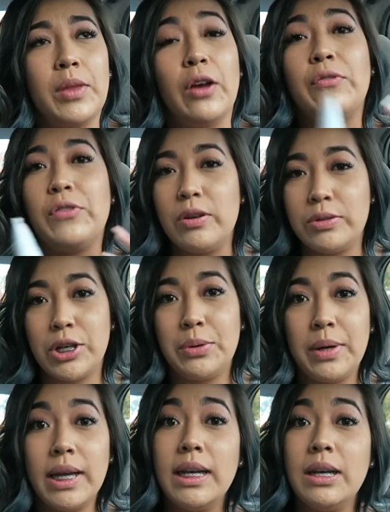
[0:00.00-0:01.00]
a fuchsia
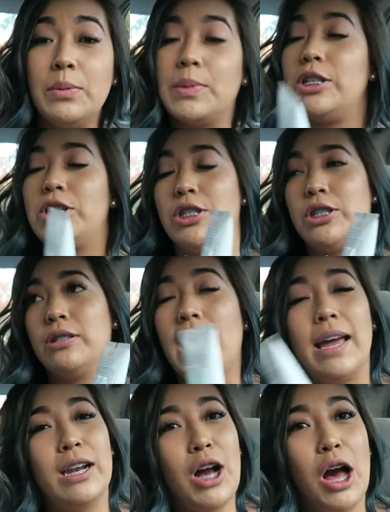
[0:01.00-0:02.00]
one, which
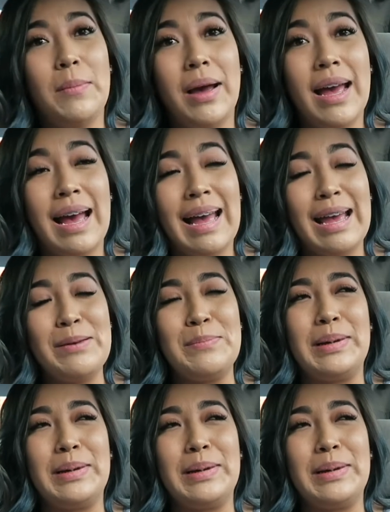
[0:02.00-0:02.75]
kind of caught my eye,